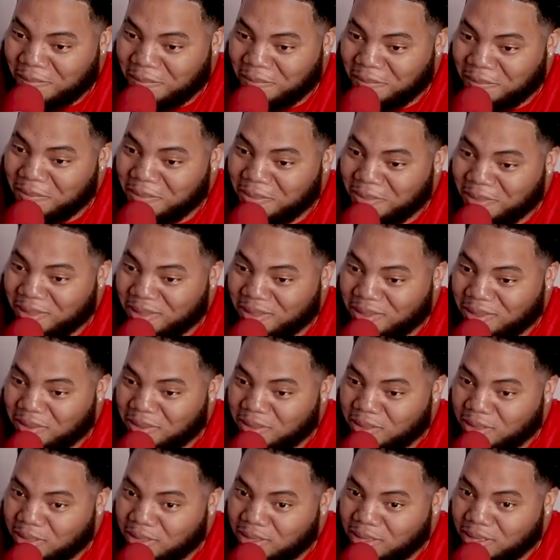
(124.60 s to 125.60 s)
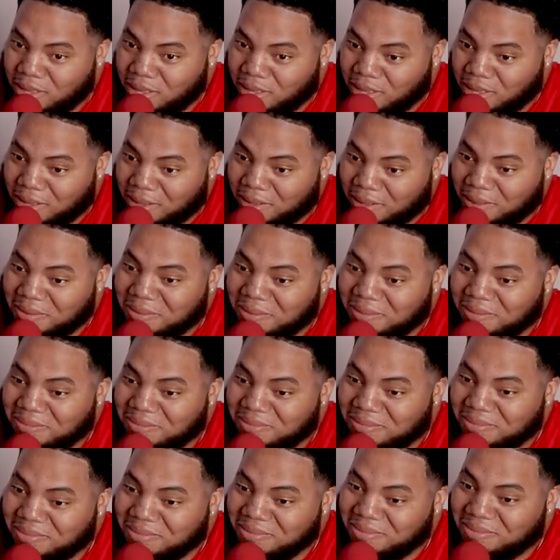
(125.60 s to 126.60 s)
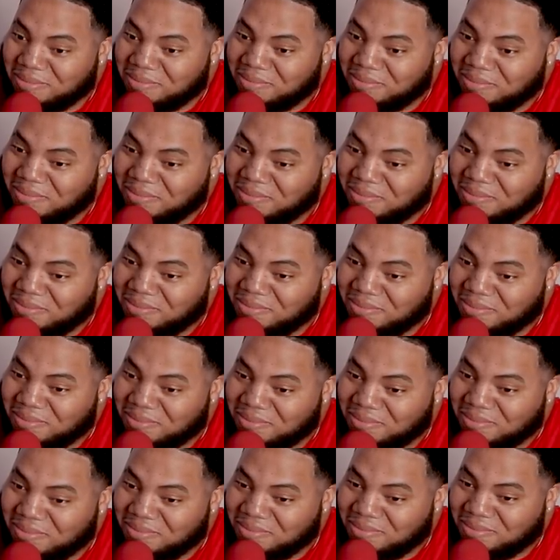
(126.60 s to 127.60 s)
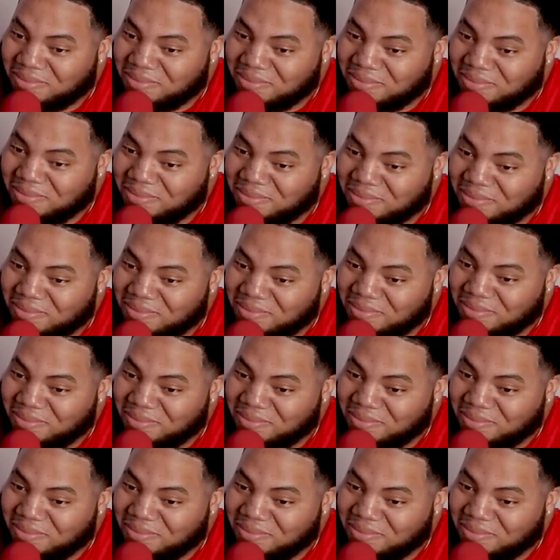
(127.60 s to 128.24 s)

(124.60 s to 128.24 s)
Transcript: The person shown says nothing.